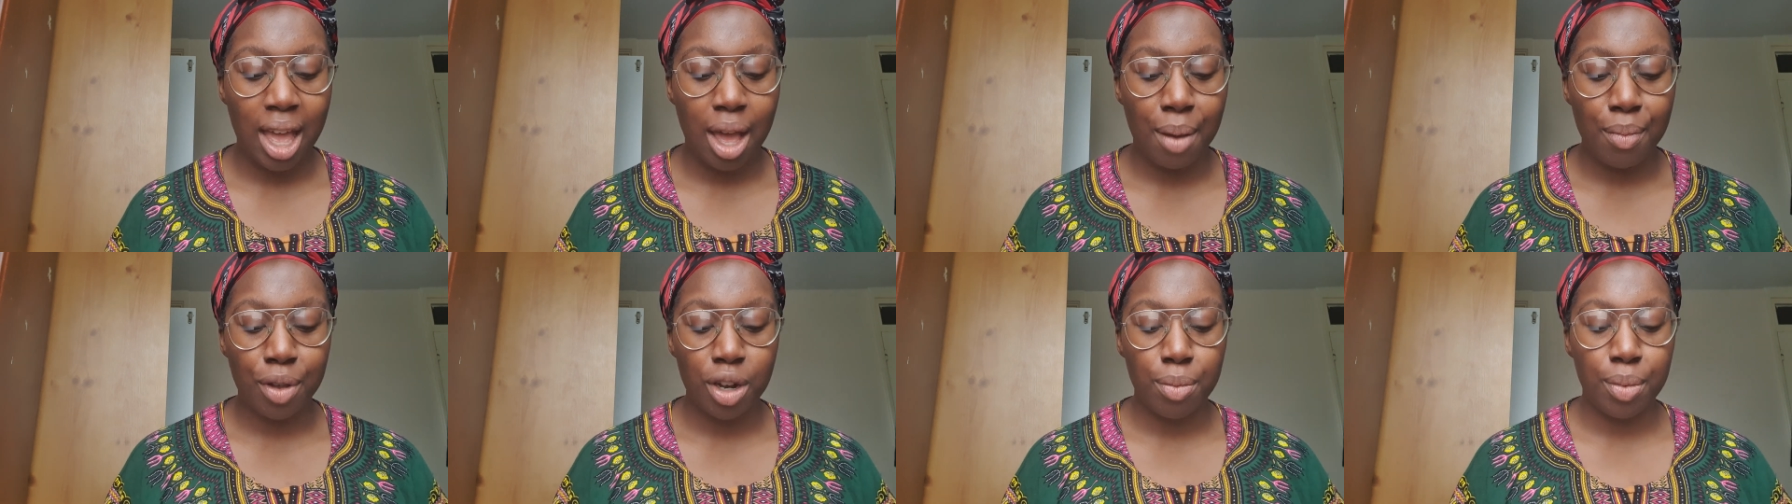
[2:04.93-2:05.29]

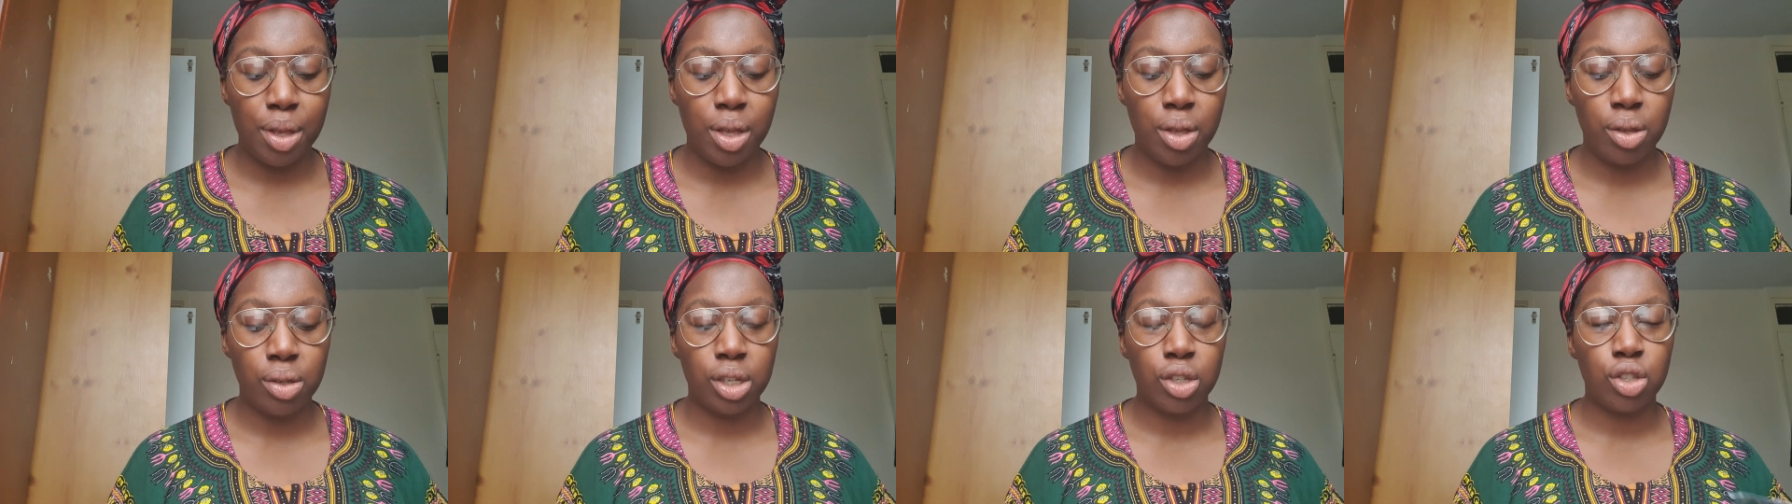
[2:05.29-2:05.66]
I'm going to be
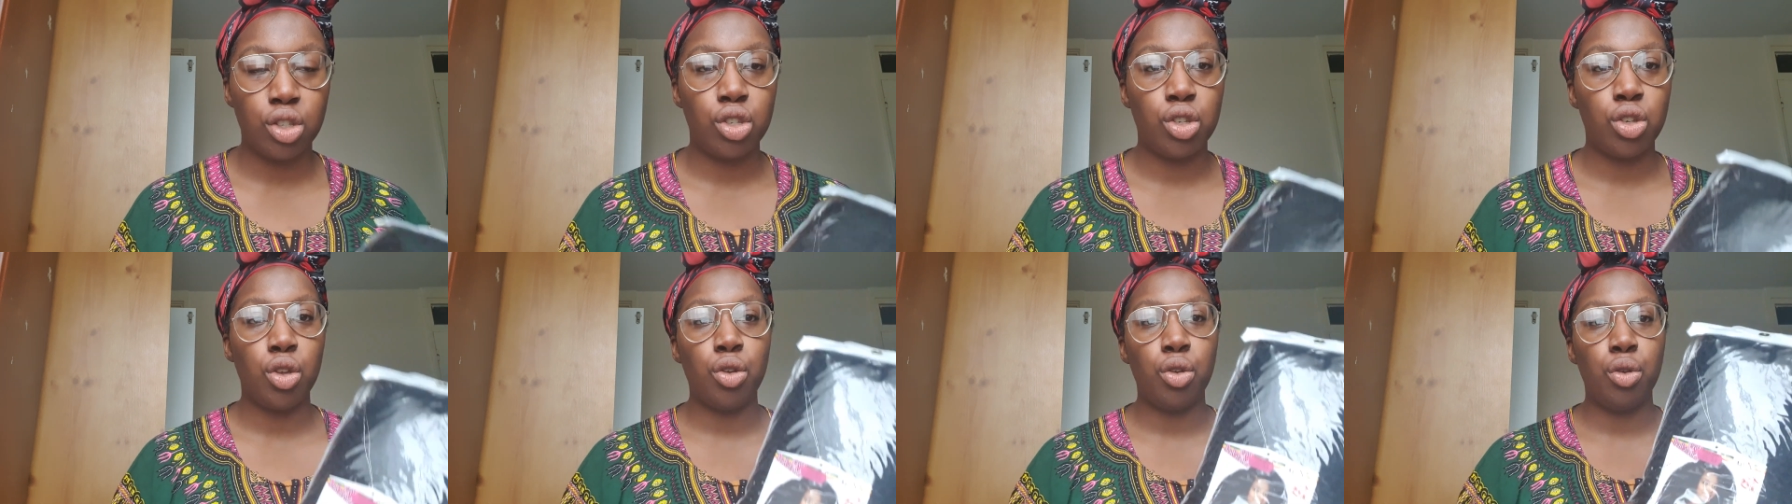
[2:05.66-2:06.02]
using
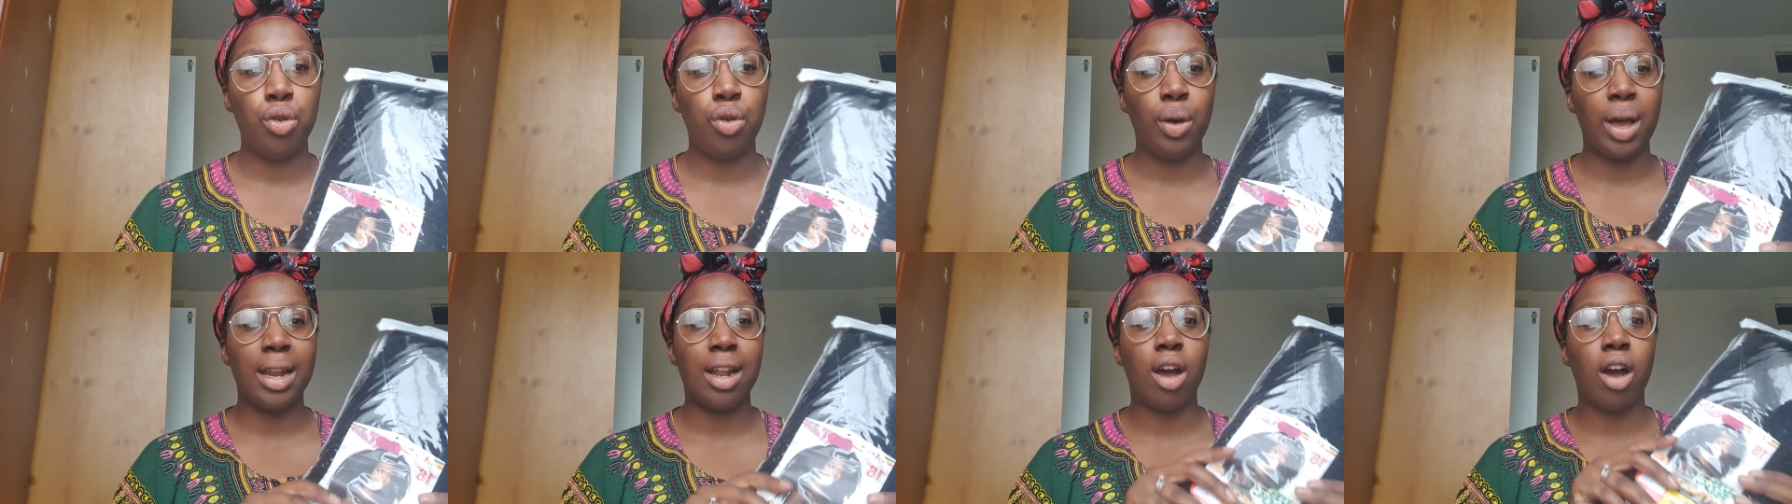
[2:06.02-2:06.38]

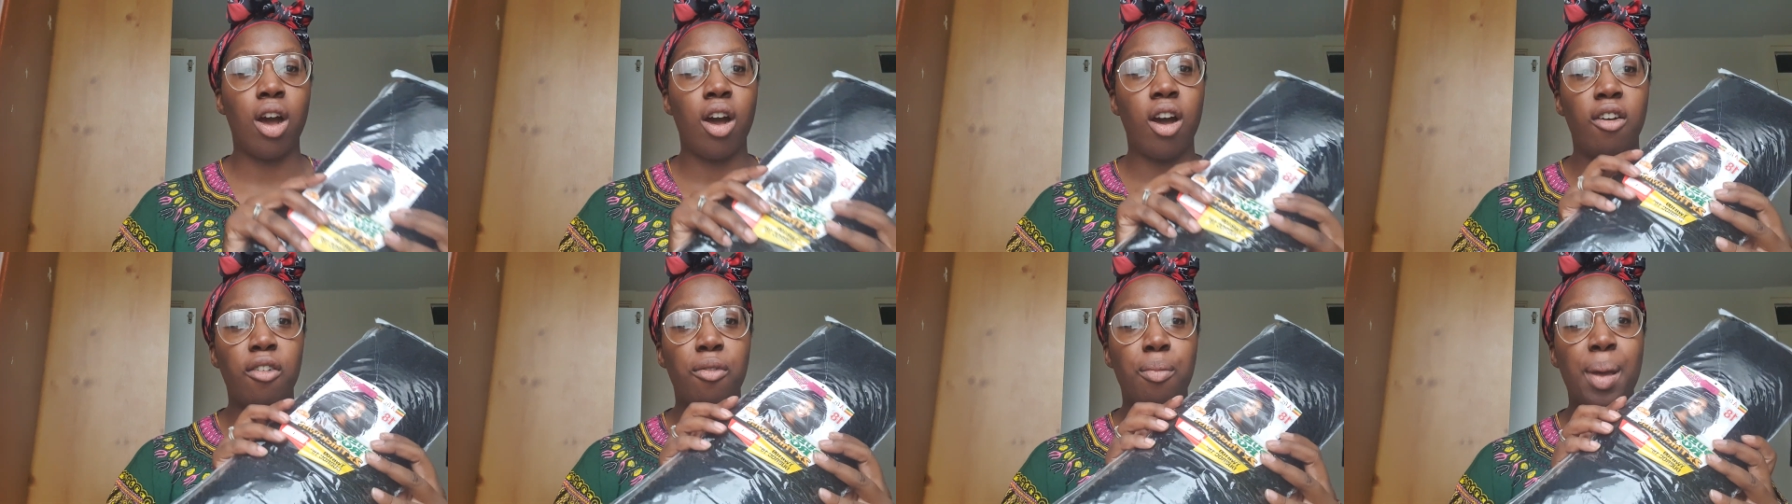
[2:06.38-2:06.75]
2.5